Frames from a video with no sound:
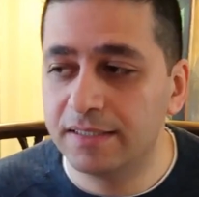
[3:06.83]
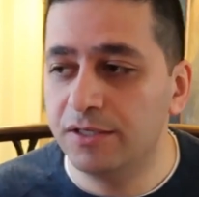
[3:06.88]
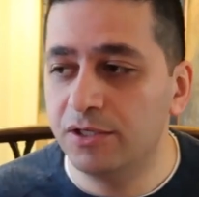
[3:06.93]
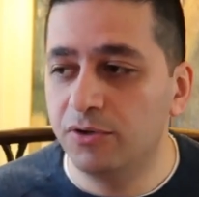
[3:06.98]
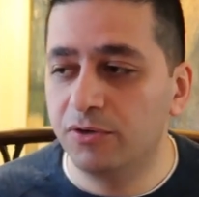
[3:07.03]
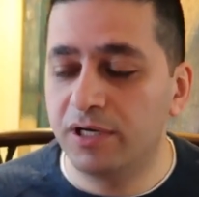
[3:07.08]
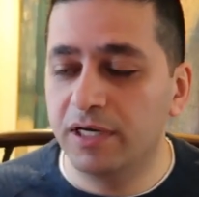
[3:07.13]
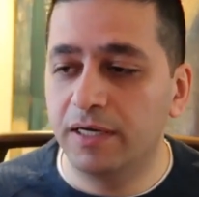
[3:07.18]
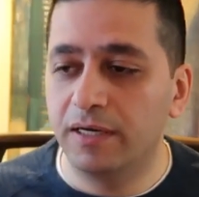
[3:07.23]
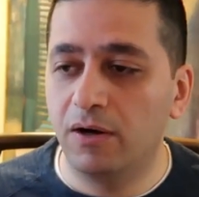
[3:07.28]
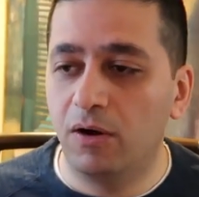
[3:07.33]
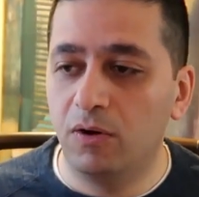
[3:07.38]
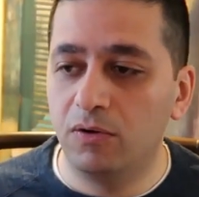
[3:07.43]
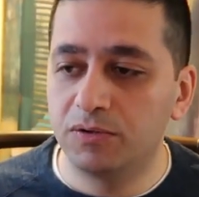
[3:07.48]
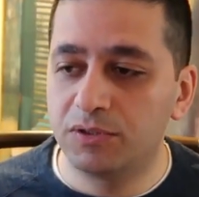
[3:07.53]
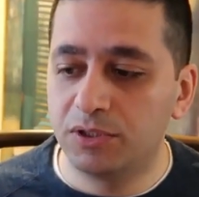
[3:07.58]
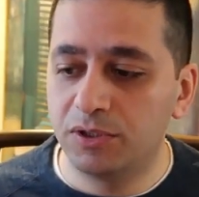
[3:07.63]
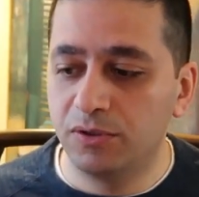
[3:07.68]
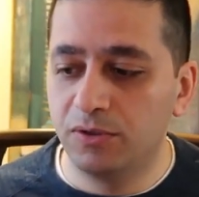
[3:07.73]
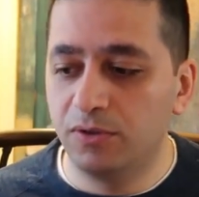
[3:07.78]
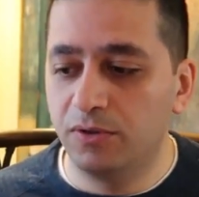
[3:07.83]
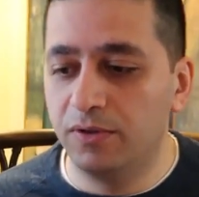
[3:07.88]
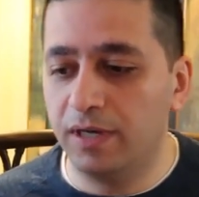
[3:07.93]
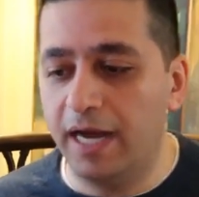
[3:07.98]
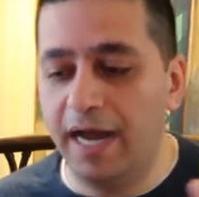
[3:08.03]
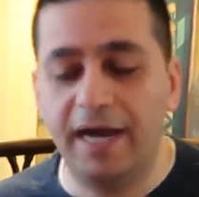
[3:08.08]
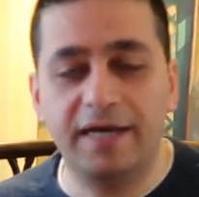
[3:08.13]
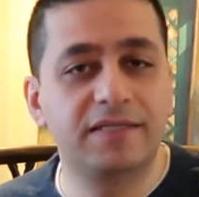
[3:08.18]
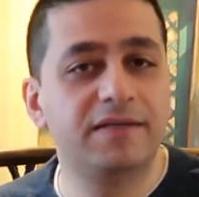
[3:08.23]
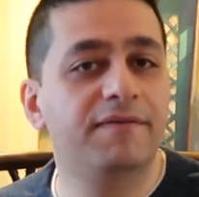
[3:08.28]
You can also
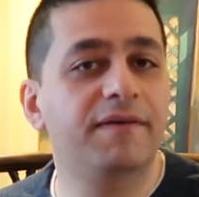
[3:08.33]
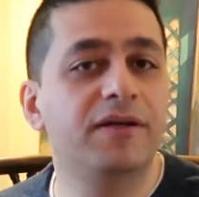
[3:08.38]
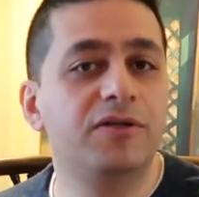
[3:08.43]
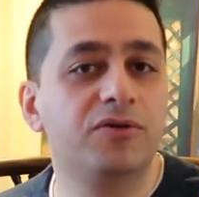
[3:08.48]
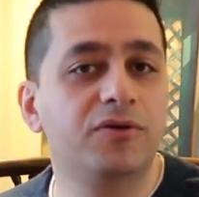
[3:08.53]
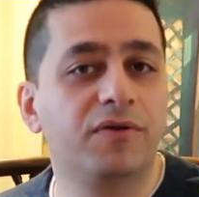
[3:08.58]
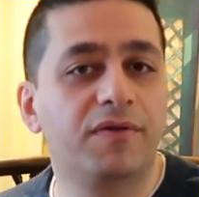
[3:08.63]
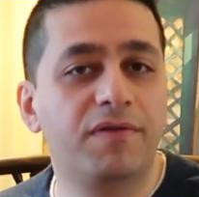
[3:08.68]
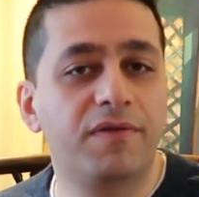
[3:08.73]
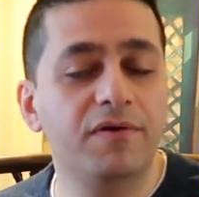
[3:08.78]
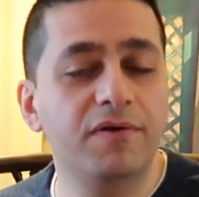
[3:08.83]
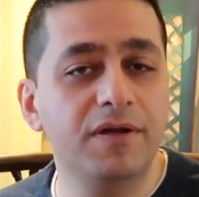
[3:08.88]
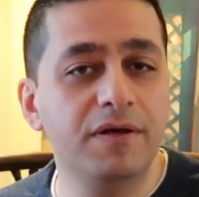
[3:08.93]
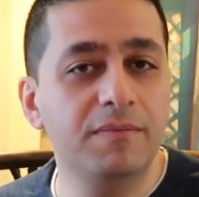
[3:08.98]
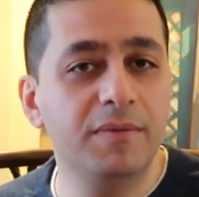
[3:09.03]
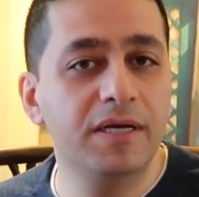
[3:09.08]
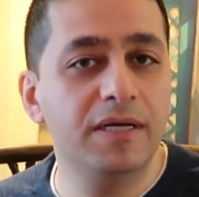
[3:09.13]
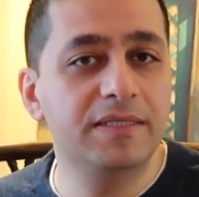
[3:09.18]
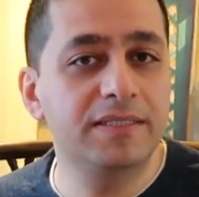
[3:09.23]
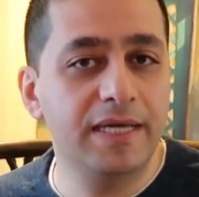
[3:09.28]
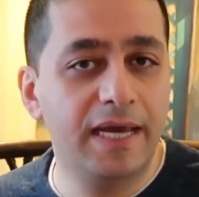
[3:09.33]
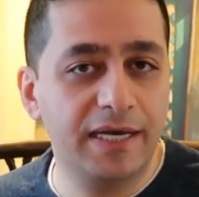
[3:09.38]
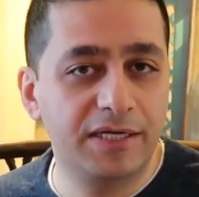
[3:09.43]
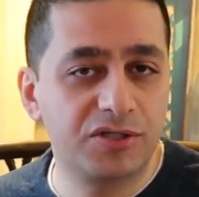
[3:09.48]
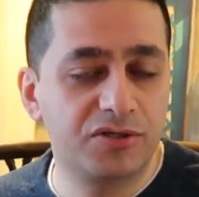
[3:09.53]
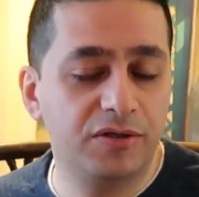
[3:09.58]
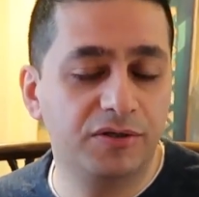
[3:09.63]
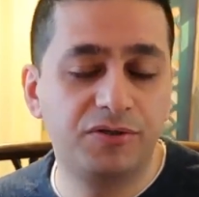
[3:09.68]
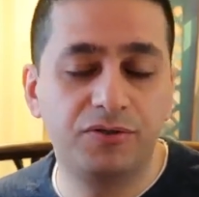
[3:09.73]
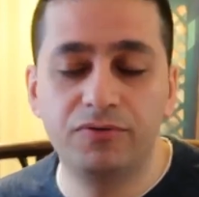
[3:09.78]
activate your 30 minutes
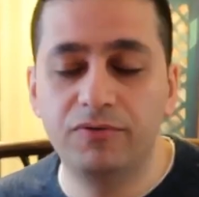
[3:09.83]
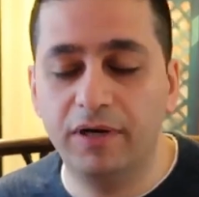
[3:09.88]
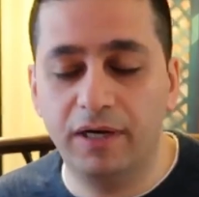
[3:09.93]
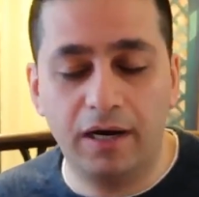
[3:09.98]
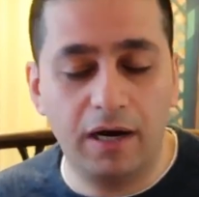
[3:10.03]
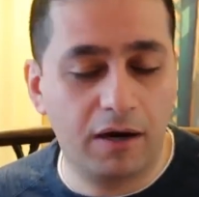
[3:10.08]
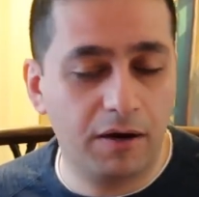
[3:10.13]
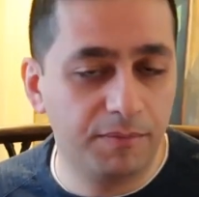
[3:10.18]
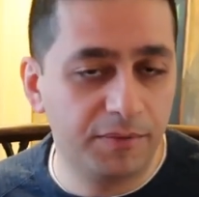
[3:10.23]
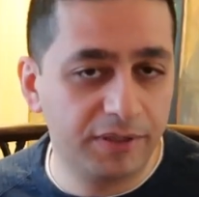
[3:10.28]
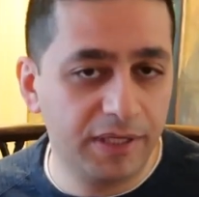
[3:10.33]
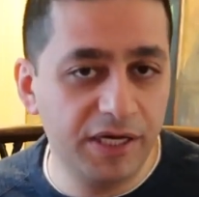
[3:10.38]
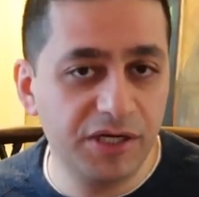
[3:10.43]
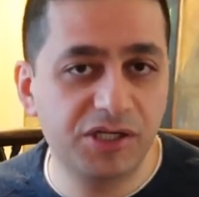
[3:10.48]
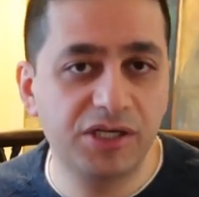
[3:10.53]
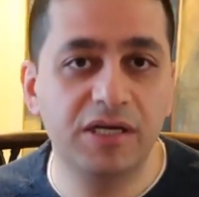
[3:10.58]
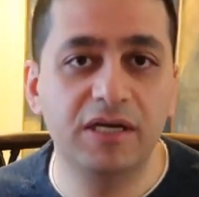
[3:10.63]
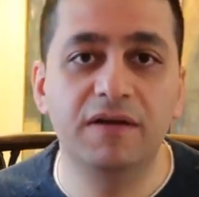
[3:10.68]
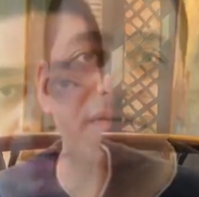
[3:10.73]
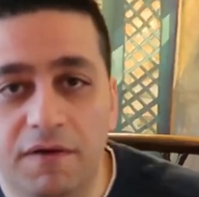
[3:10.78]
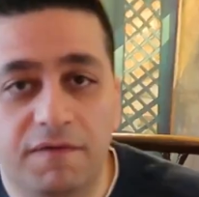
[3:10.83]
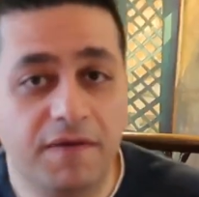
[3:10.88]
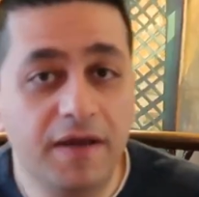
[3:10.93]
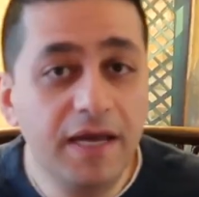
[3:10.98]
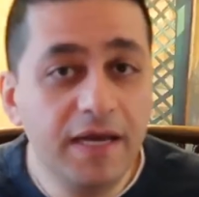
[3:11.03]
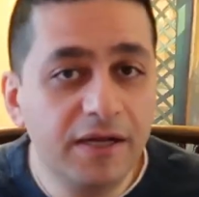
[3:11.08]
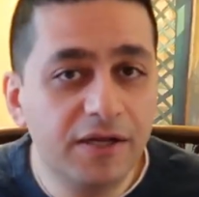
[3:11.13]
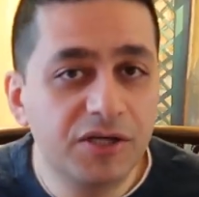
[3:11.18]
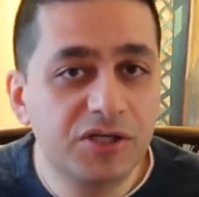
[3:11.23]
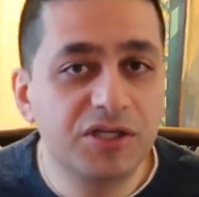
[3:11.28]
extra through accommodation if
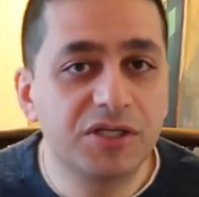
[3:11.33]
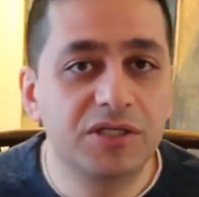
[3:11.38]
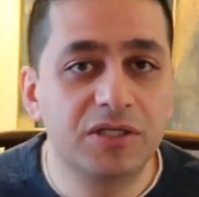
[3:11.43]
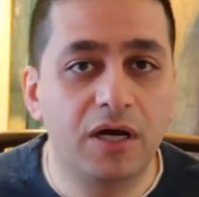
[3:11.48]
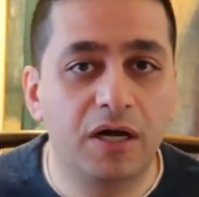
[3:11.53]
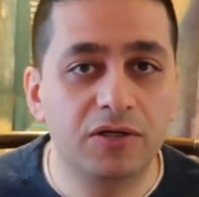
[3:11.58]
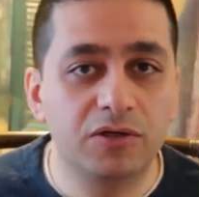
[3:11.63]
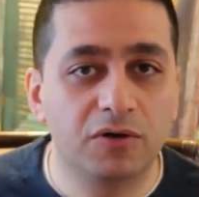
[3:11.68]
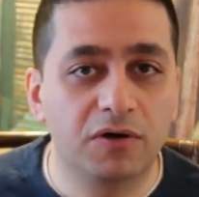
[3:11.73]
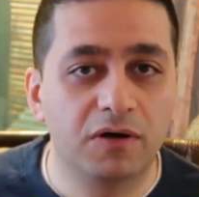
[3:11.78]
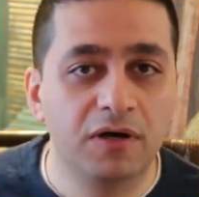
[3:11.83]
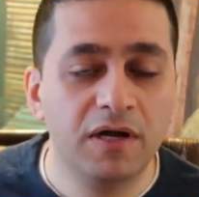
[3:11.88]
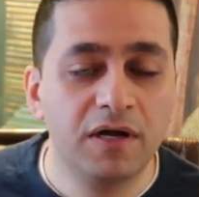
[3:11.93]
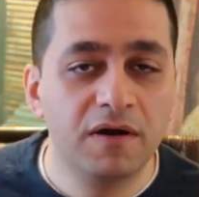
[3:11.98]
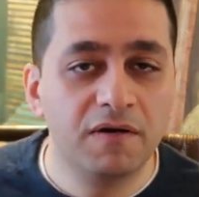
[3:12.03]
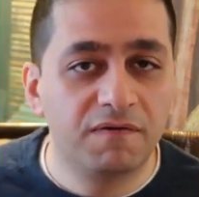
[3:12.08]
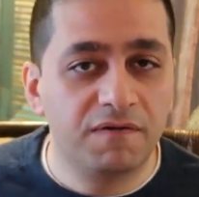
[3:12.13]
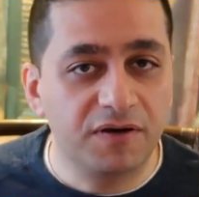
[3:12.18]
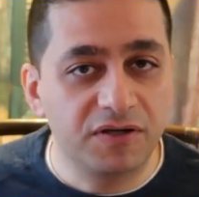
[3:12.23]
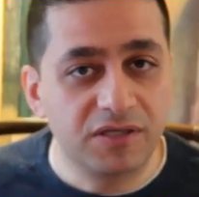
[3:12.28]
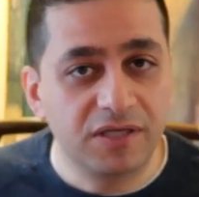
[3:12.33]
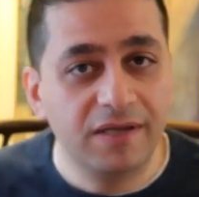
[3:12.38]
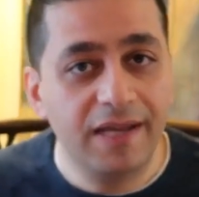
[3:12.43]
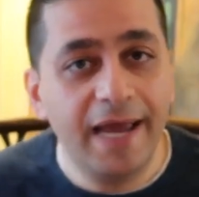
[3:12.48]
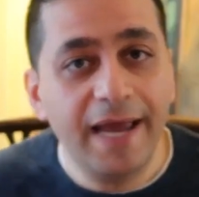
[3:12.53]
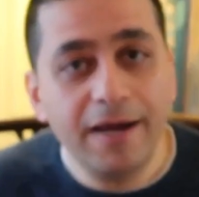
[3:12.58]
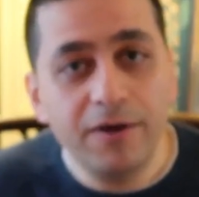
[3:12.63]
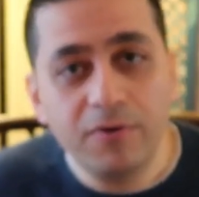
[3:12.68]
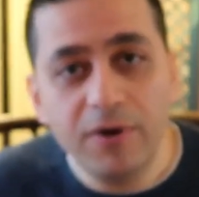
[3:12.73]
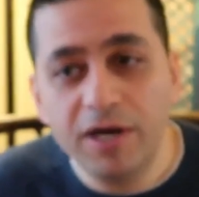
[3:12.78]
English is not your first
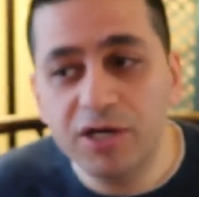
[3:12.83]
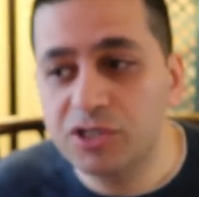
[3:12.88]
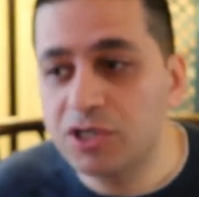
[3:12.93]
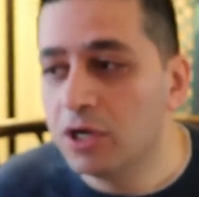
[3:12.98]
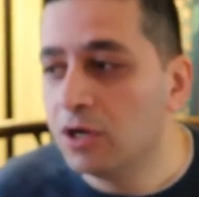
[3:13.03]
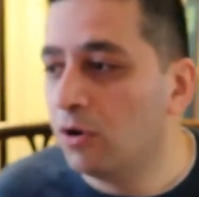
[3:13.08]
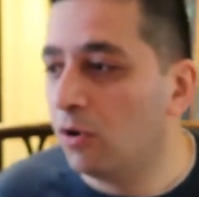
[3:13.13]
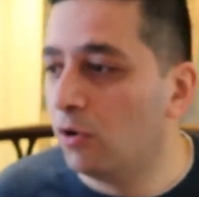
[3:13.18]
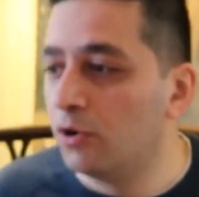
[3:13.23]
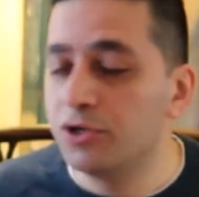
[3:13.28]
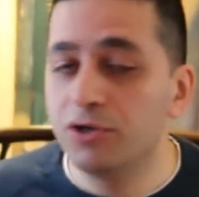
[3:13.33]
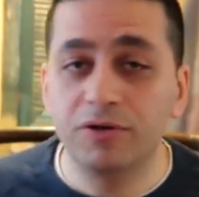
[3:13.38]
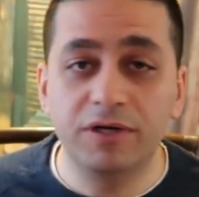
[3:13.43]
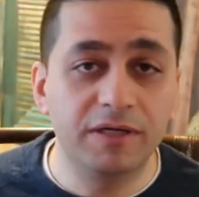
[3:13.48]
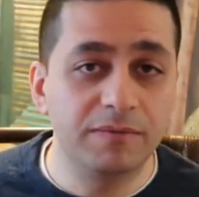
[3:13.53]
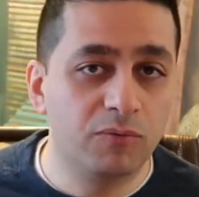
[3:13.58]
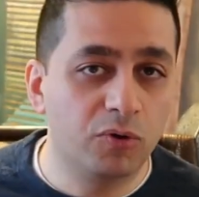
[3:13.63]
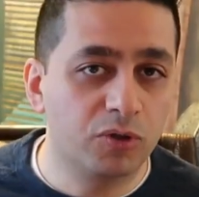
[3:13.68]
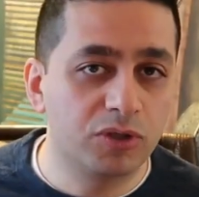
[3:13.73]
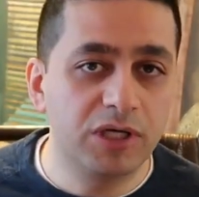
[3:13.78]
language or you need more